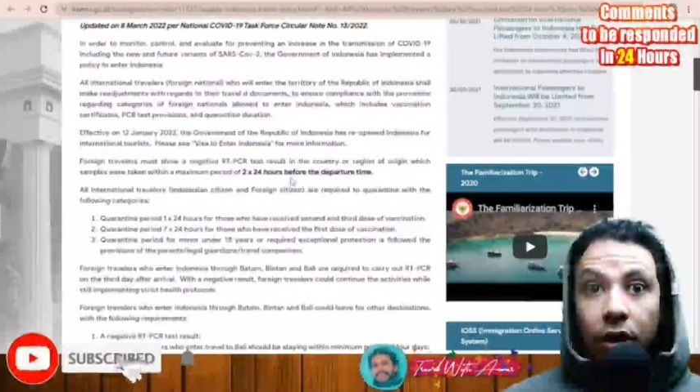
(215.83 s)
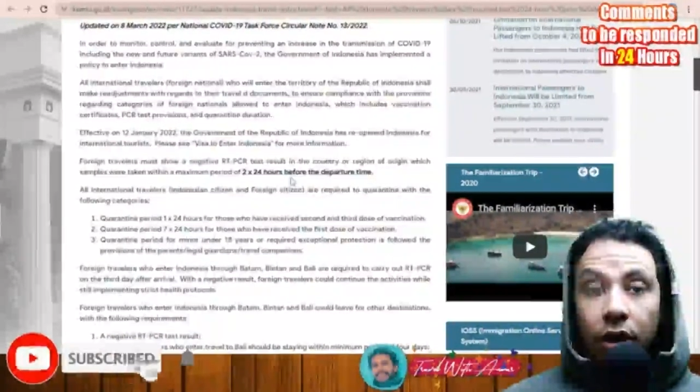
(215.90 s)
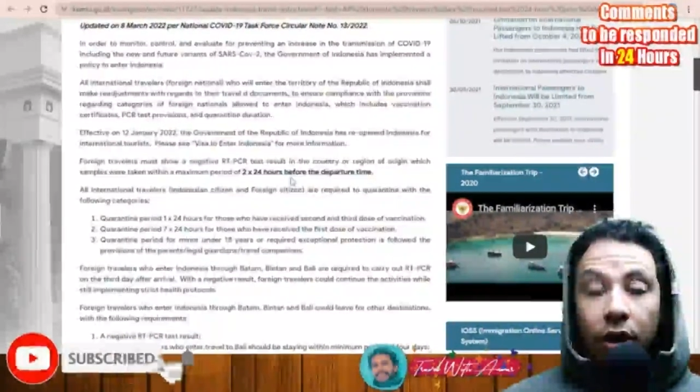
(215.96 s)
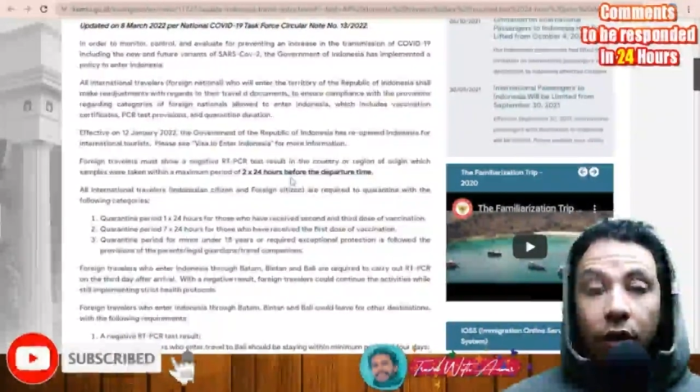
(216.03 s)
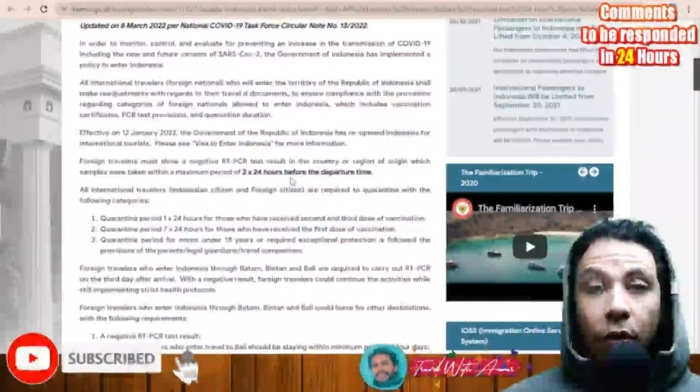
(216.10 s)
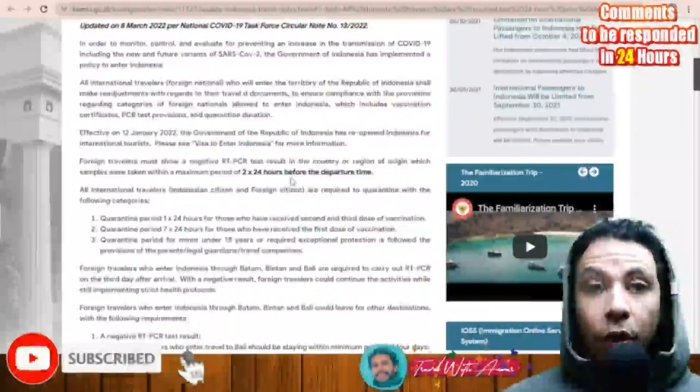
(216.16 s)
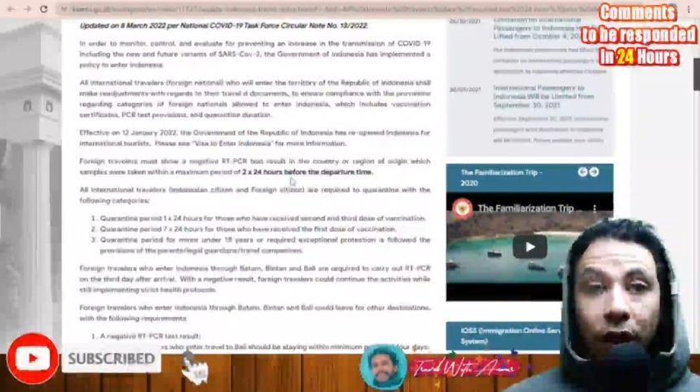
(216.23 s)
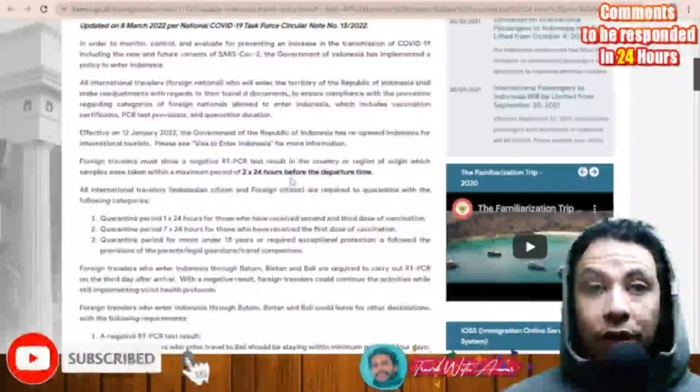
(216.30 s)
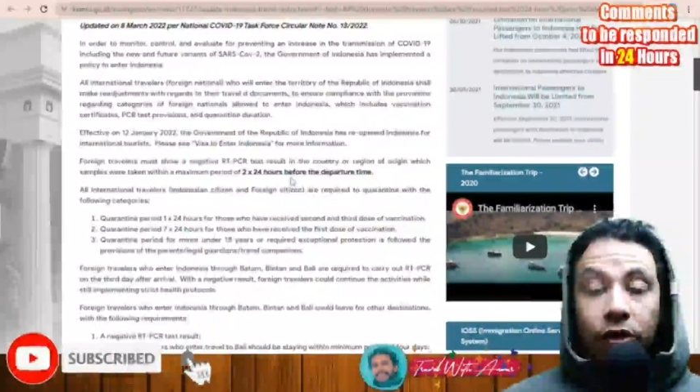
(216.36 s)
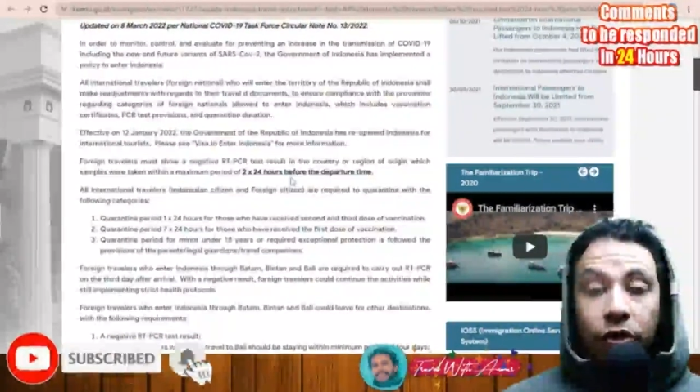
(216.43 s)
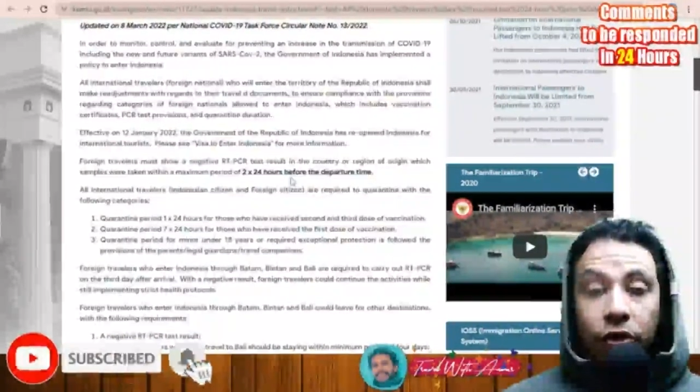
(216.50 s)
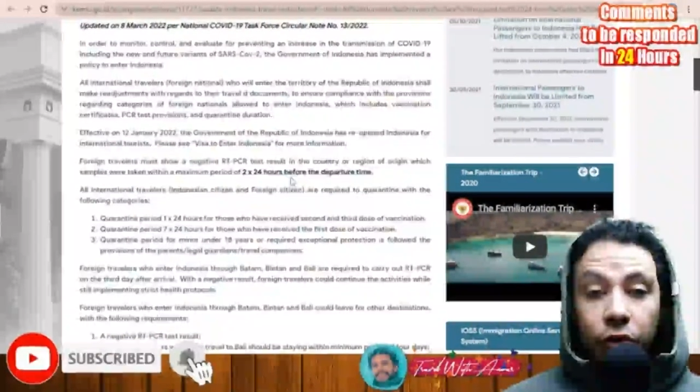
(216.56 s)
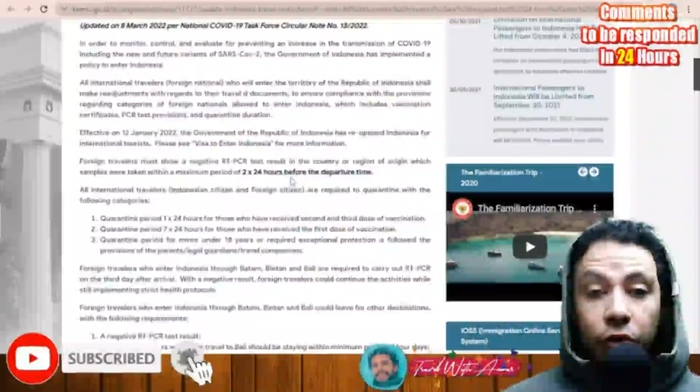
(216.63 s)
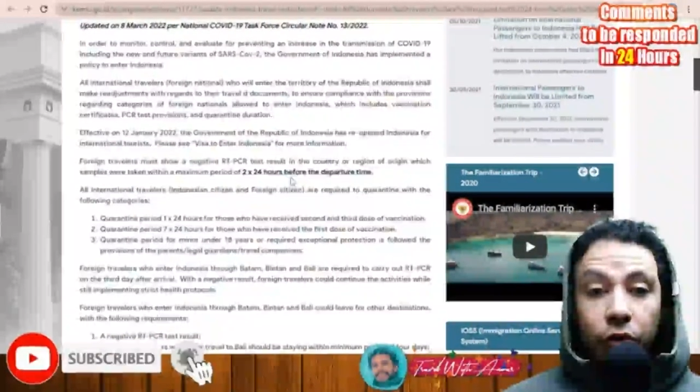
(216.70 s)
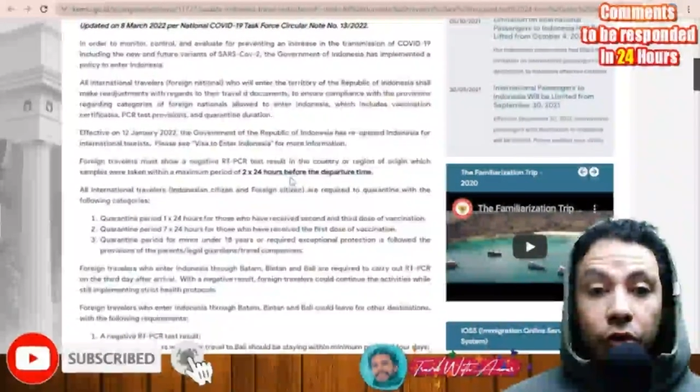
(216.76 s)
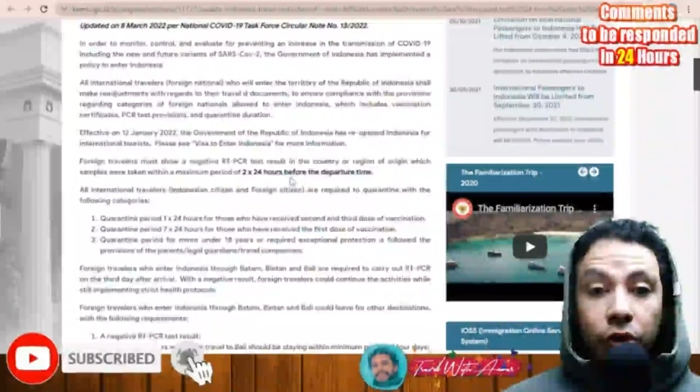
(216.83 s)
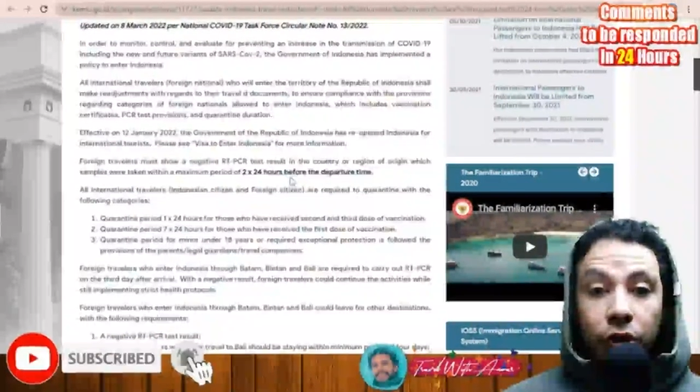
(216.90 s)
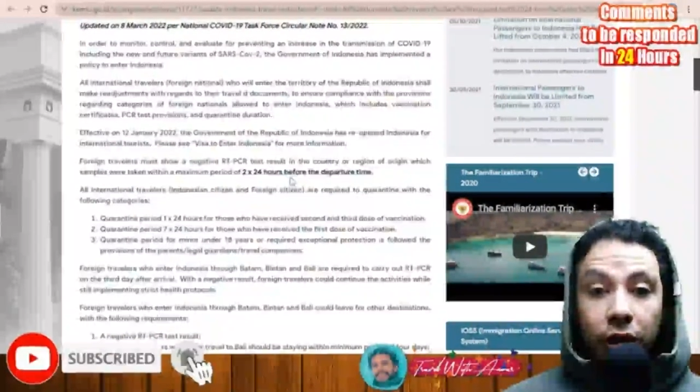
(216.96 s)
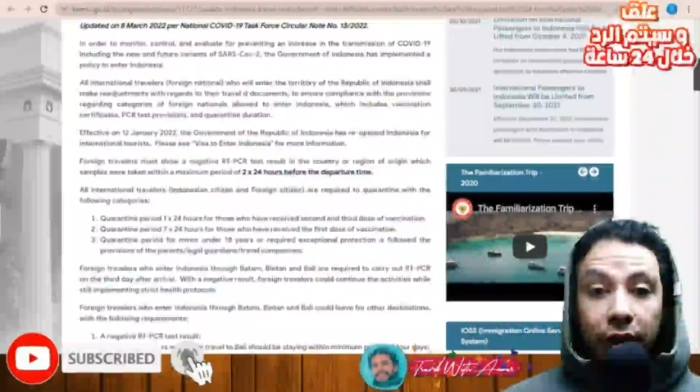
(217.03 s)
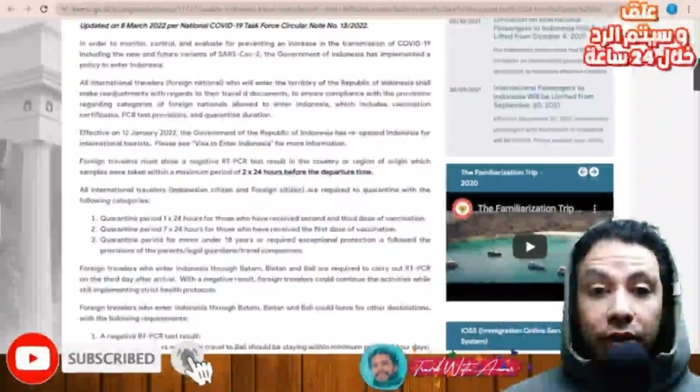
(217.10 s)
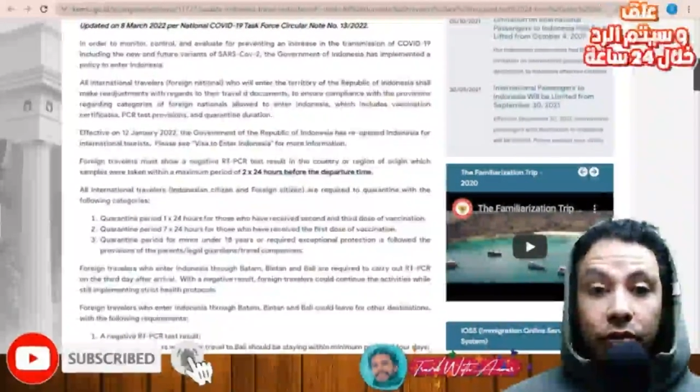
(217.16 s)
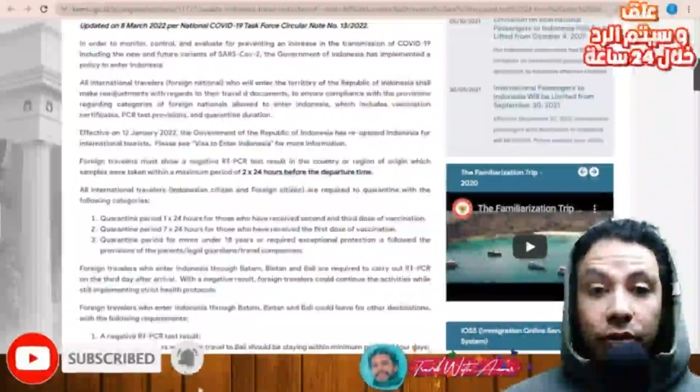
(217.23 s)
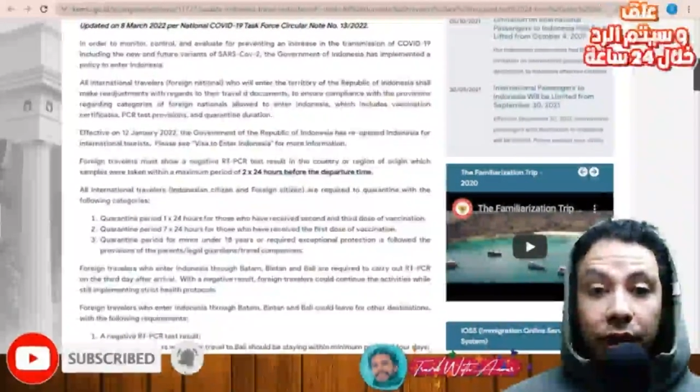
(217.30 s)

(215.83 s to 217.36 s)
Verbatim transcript: uh, what your country